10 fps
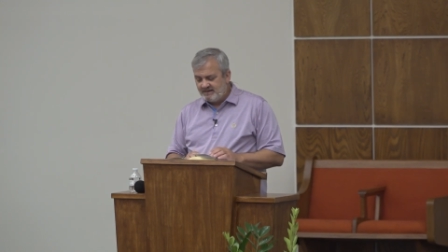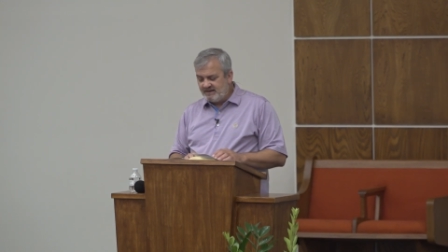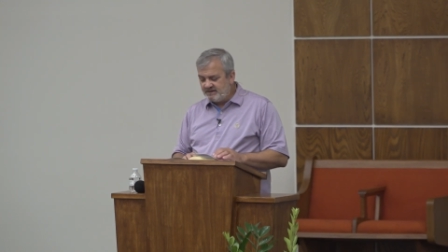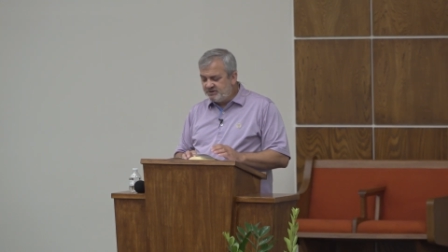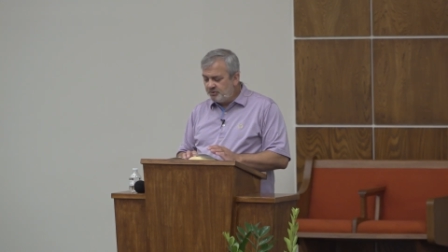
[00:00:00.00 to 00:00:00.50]

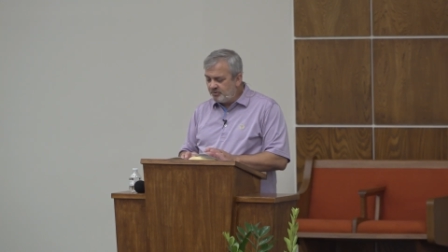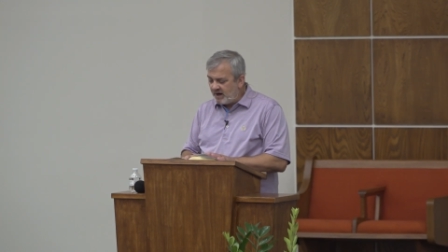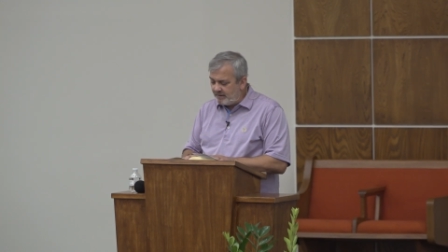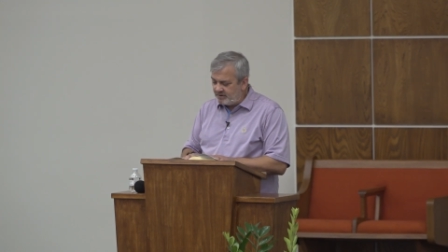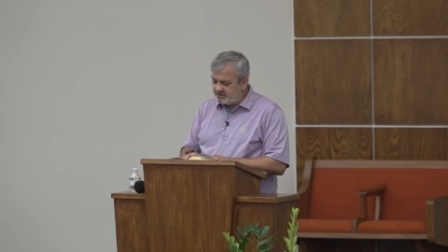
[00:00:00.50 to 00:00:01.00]
Then two
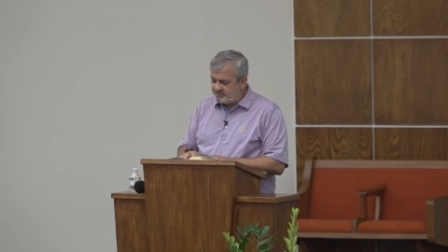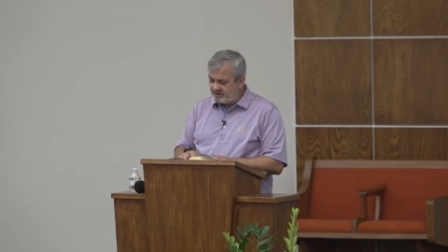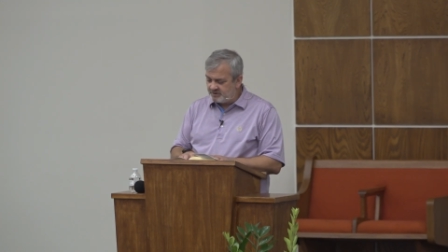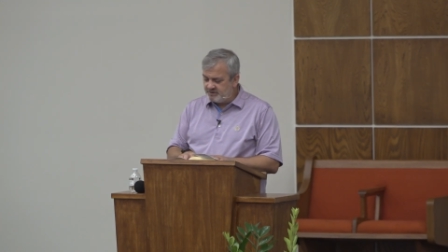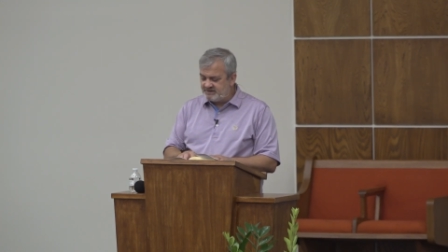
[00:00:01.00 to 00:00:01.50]
robbers were
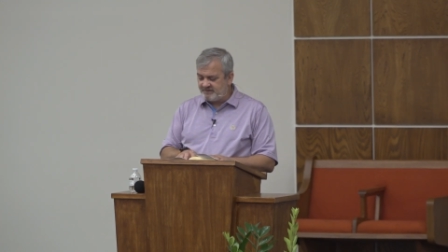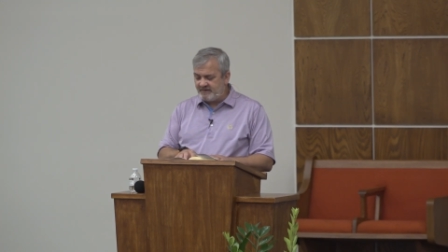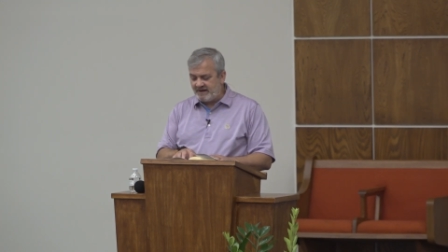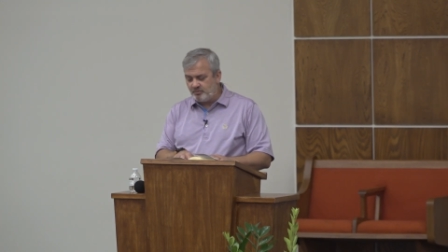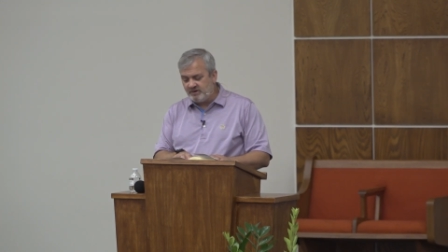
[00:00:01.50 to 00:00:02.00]

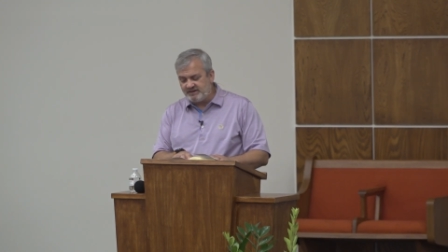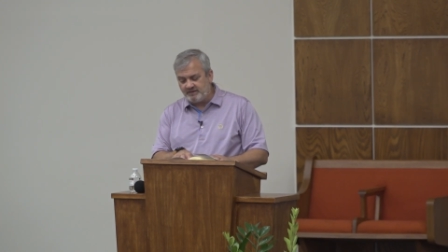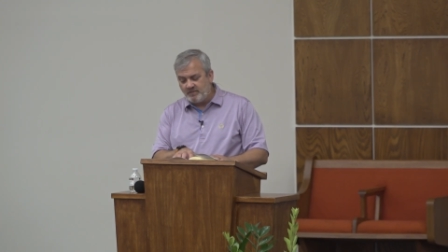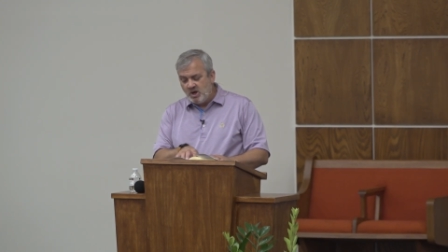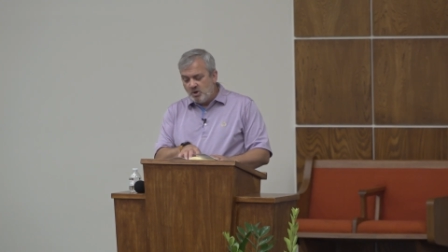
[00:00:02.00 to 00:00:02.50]
crucified with
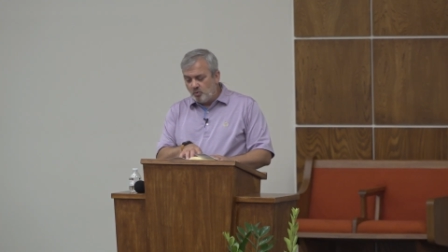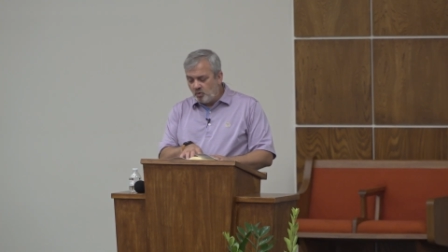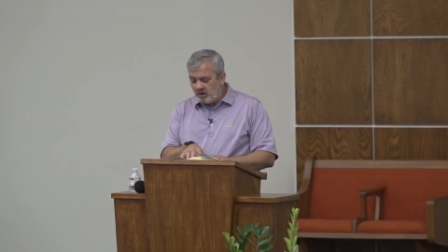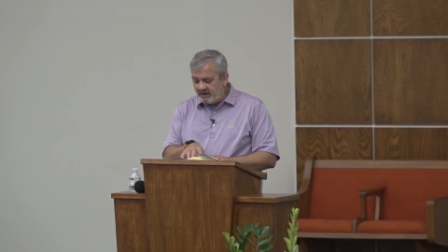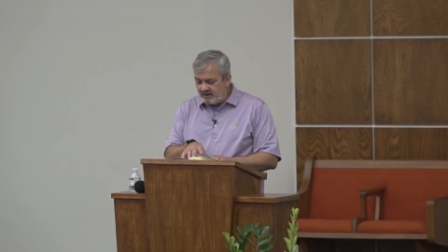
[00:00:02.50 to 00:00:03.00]
him,
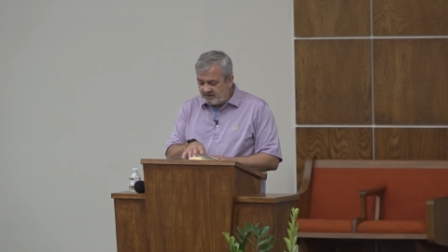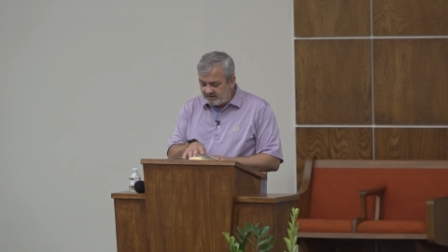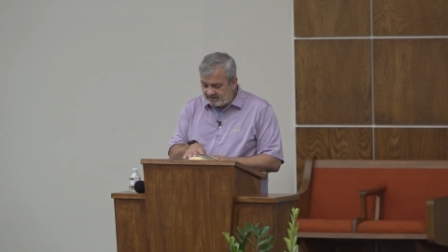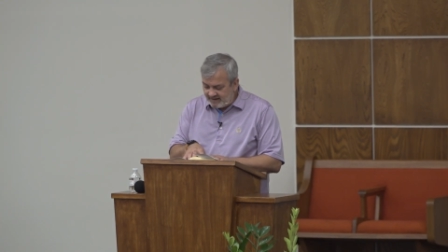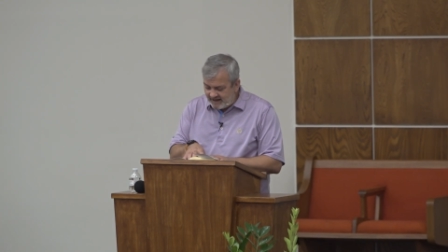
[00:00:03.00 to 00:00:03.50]
one on the
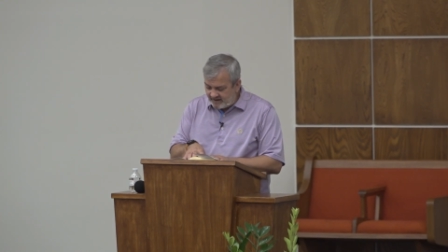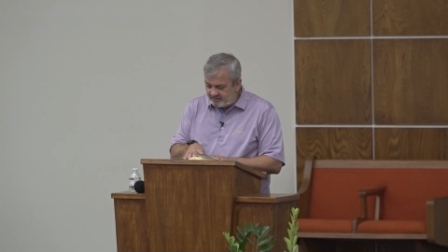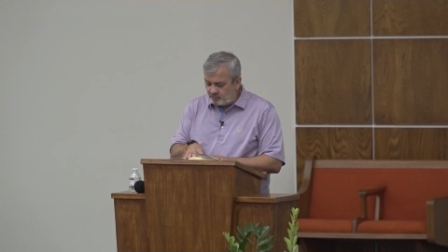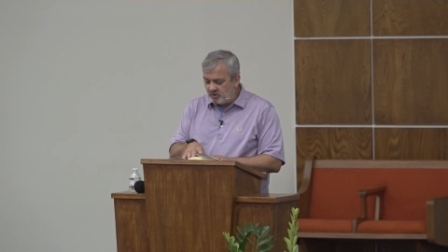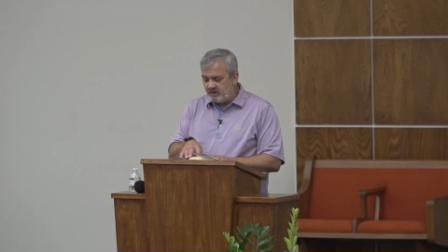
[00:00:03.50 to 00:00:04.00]

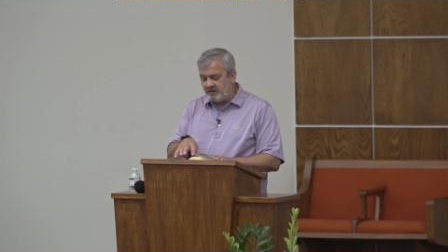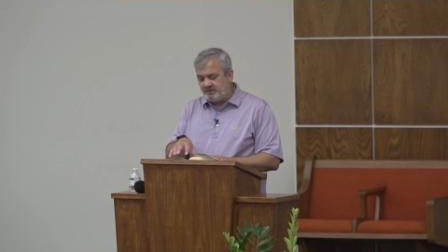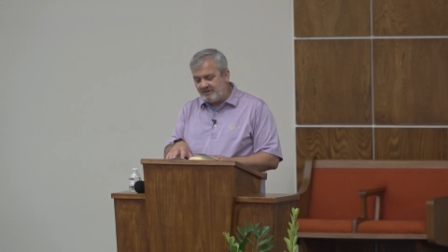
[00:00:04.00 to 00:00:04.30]
left, one on the